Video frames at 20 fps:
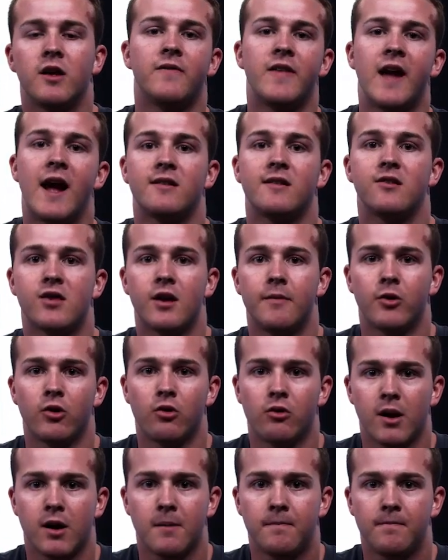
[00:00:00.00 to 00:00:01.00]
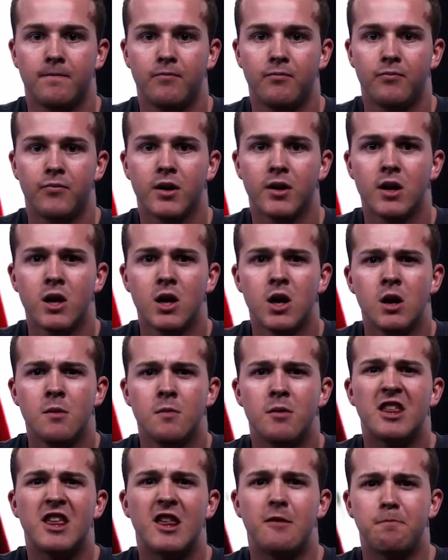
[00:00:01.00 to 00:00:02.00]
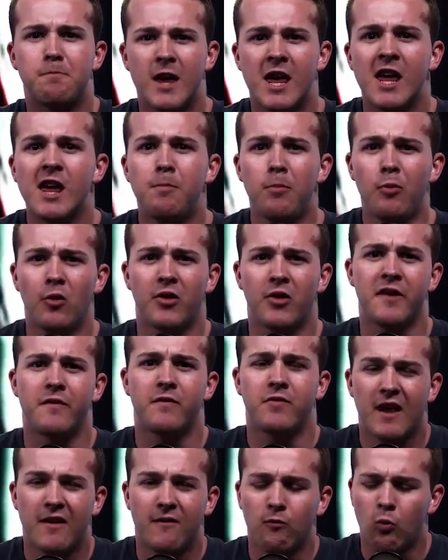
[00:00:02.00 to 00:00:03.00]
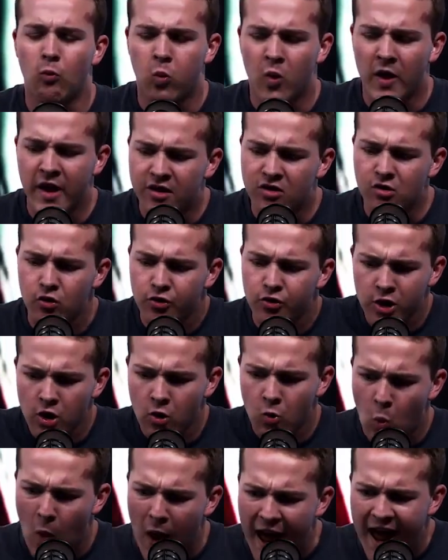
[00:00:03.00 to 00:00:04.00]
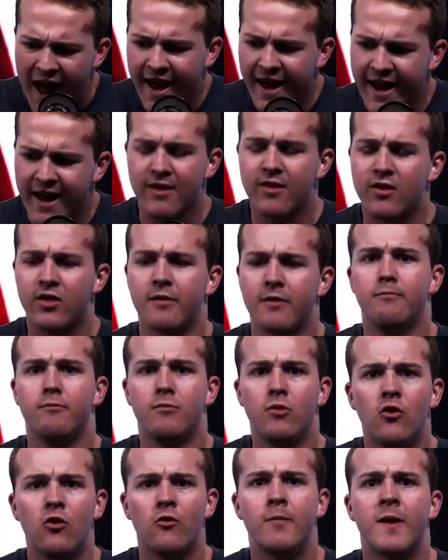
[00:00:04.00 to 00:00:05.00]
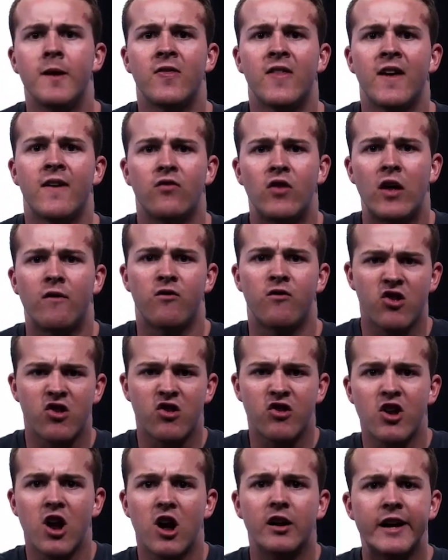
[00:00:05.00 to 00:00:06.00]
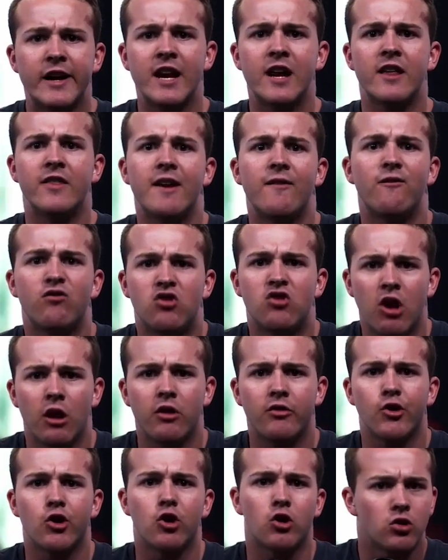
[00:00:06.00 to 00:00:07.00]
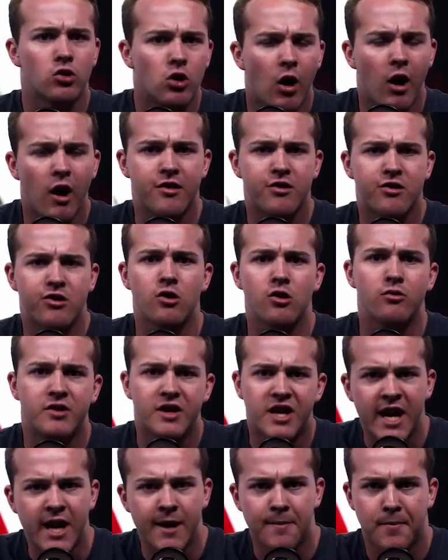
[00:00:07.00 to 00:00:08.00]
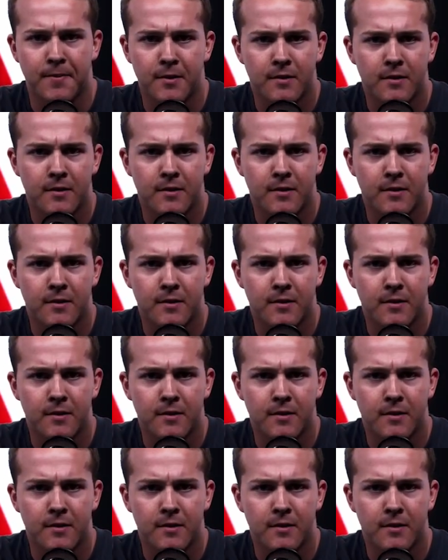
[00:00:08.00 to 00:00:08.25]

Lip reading: of that to some degree. But these people, they've weaseled their way into the movement. They've snuck in and they've dug their claws so deep